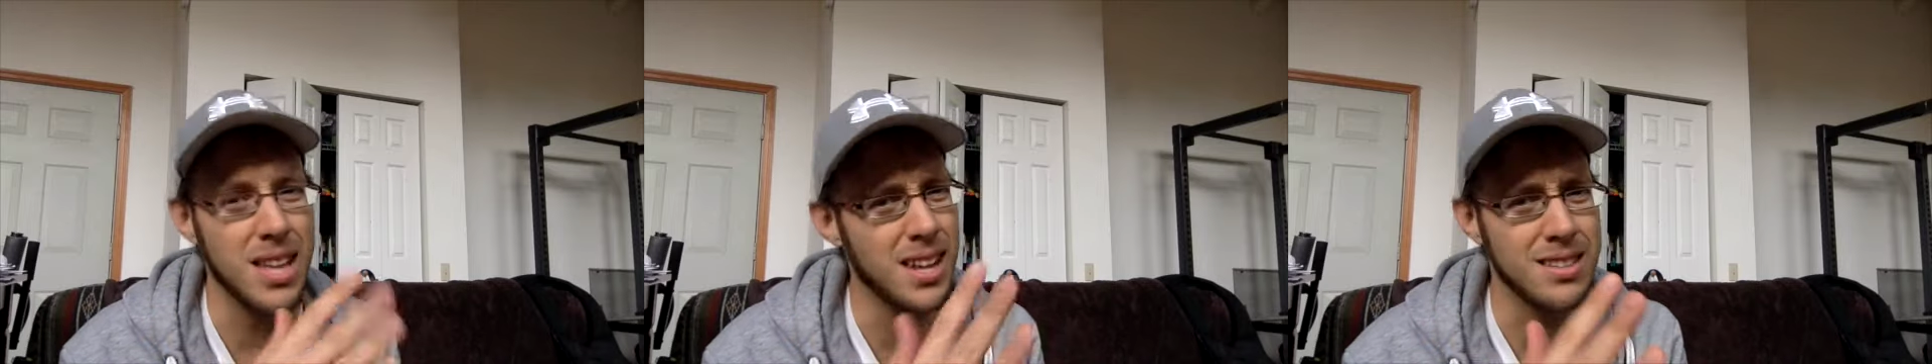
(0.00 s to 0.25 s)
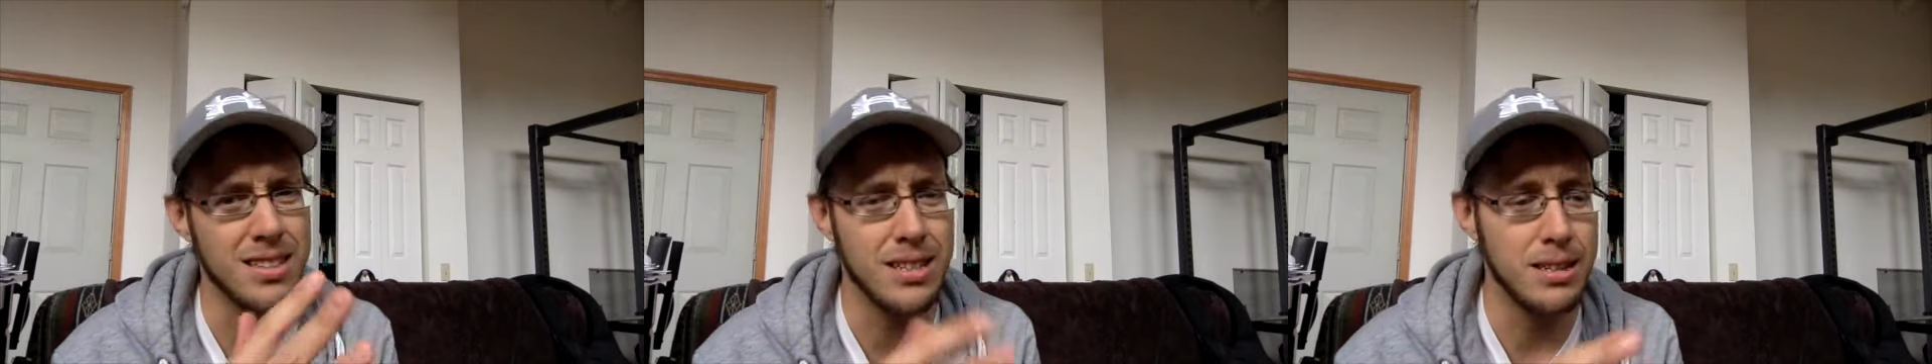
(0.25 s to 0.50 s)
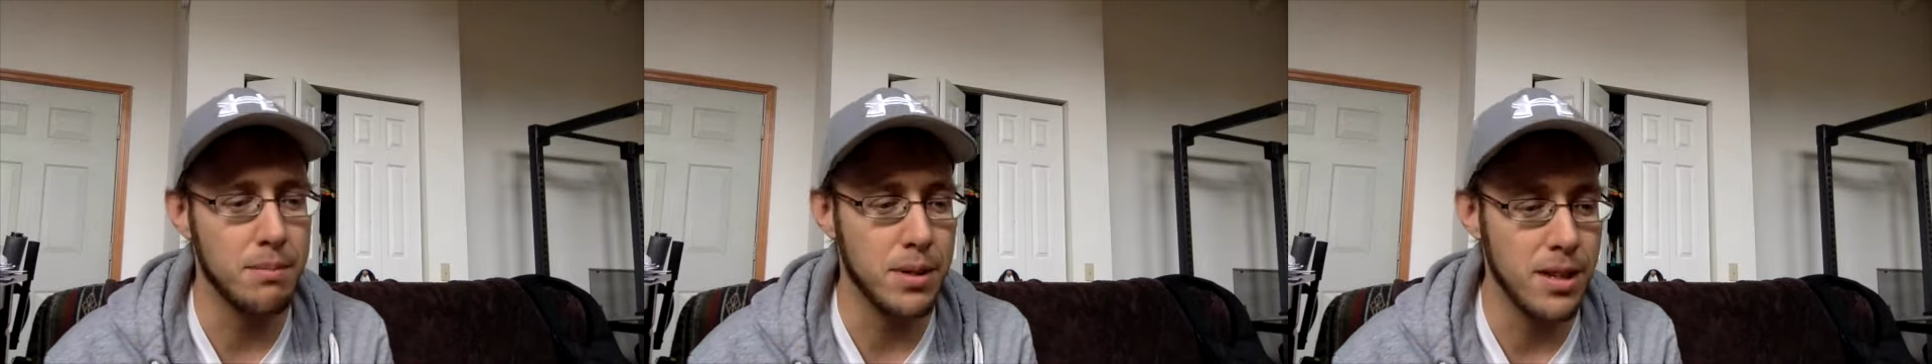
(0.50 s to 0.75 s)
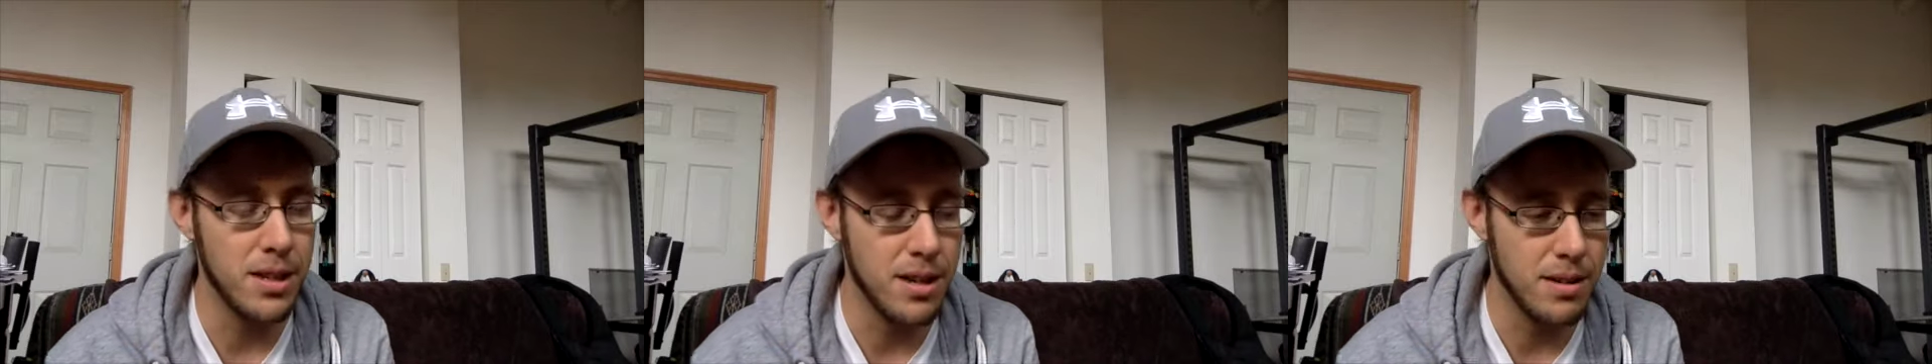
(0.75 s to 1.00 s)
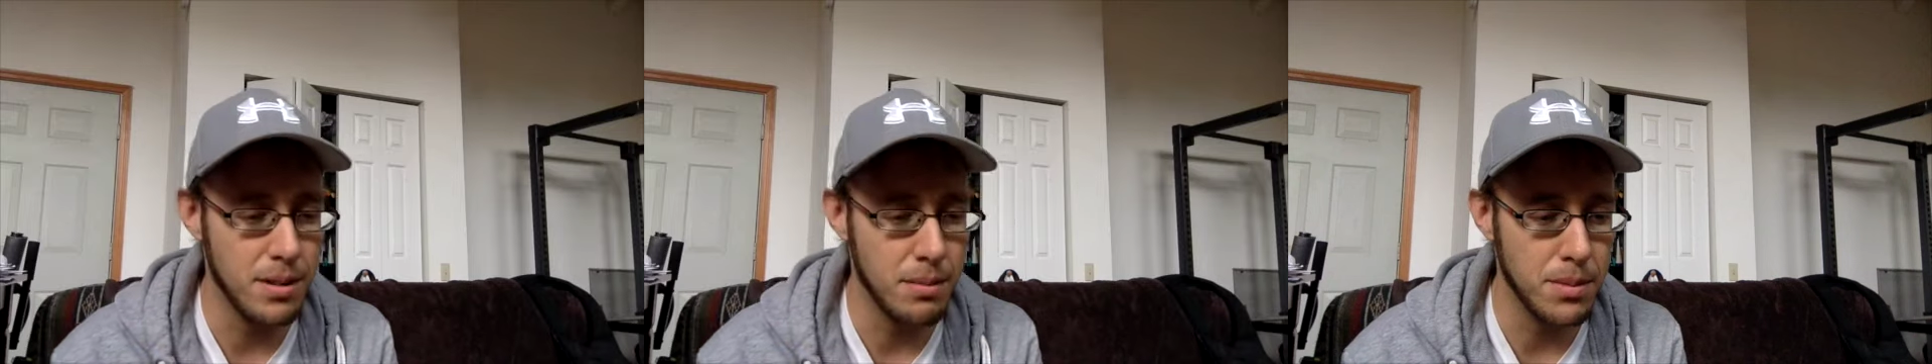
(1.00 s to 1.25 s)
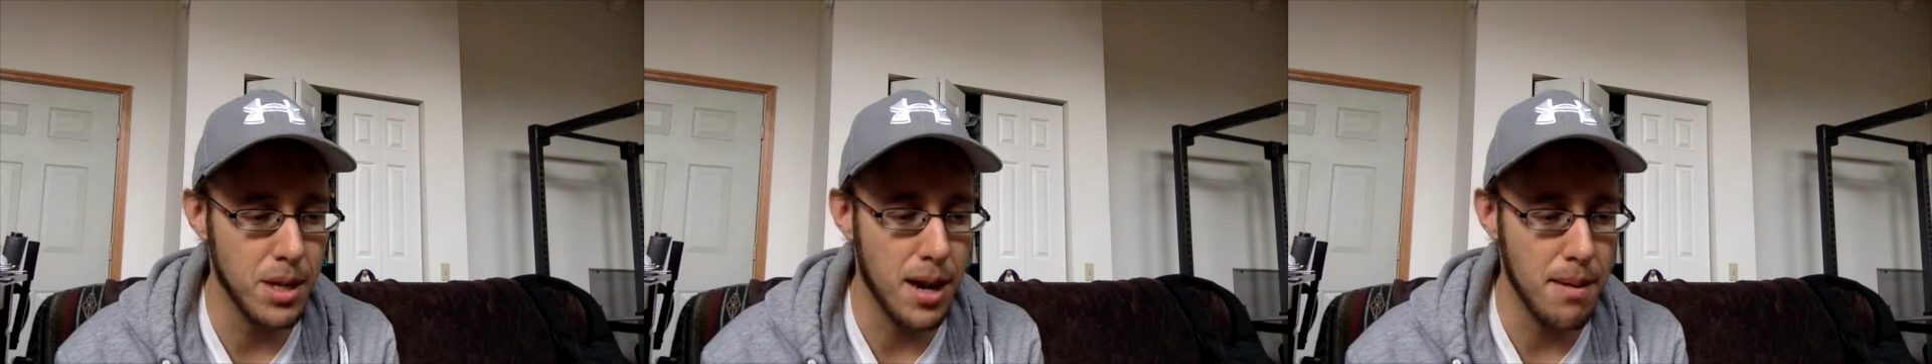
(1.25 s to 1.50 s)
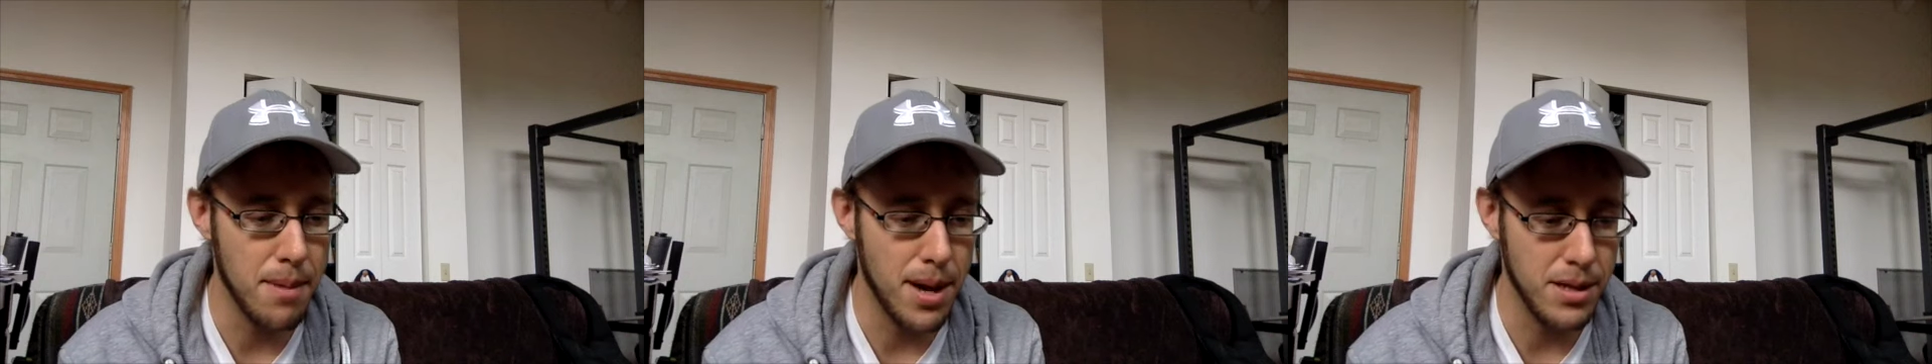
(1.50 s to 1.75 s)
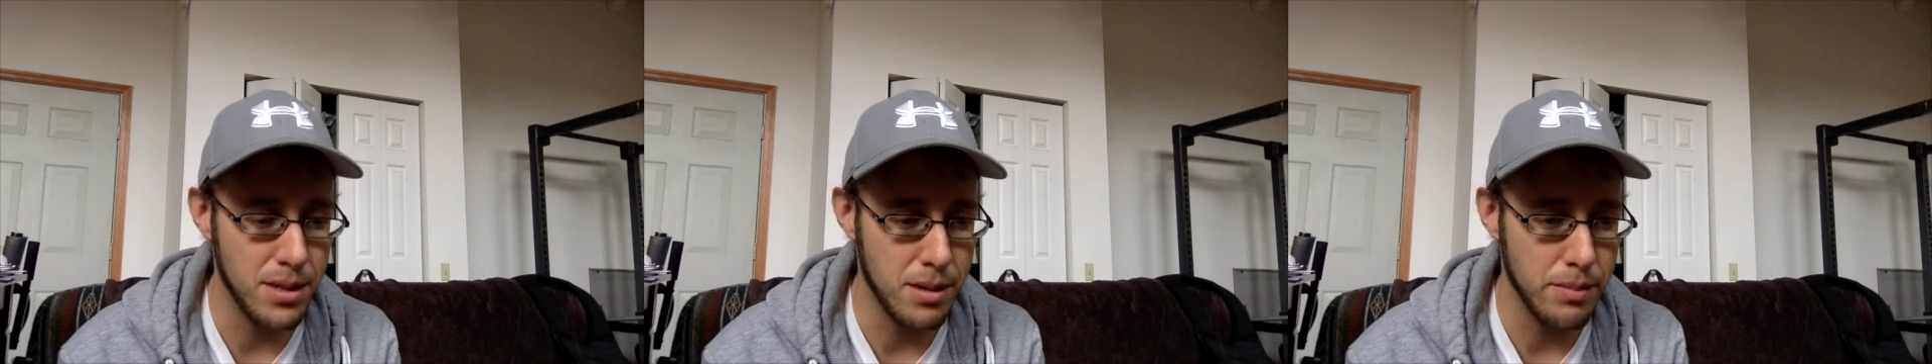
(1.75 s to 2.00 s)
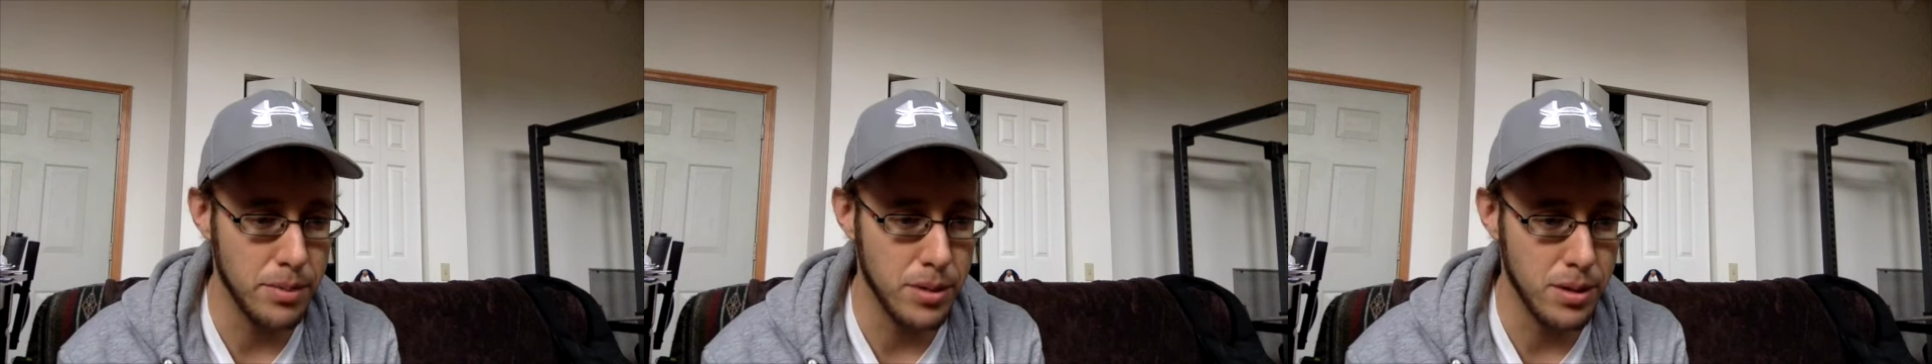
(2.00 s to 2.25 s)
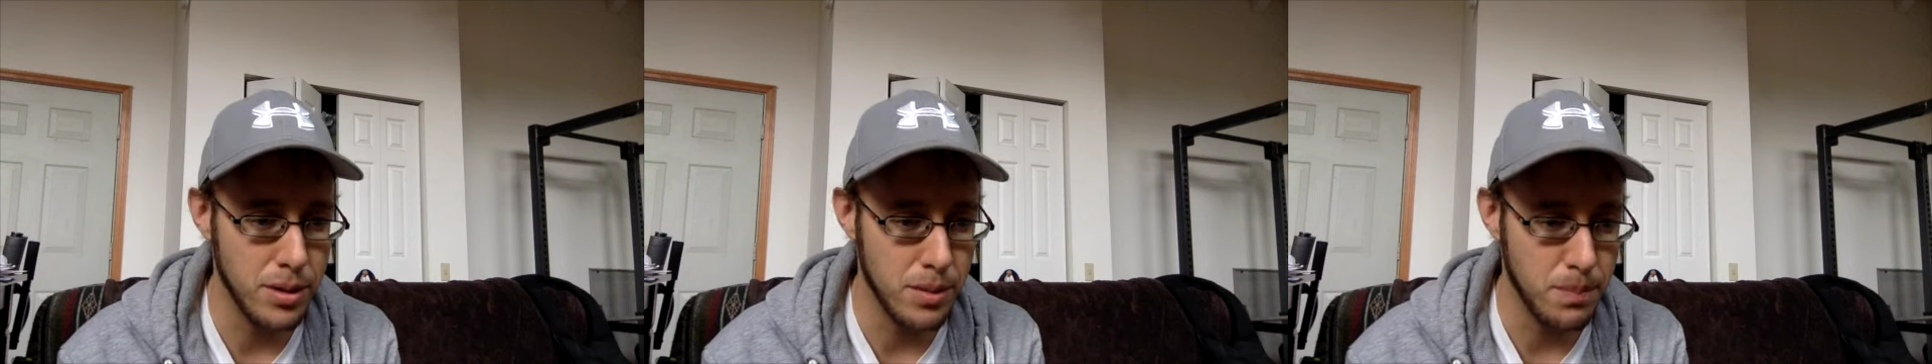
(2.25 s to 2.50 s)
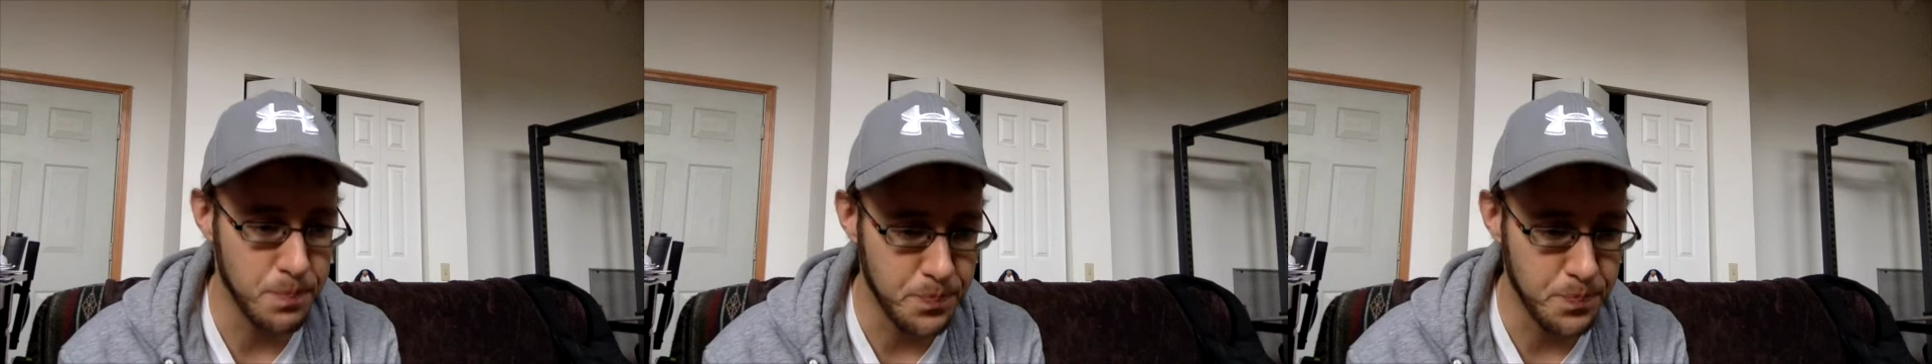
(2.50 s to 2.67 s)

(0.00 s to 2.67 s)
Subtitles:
Not a ton, but they did have some Giant matchups. So,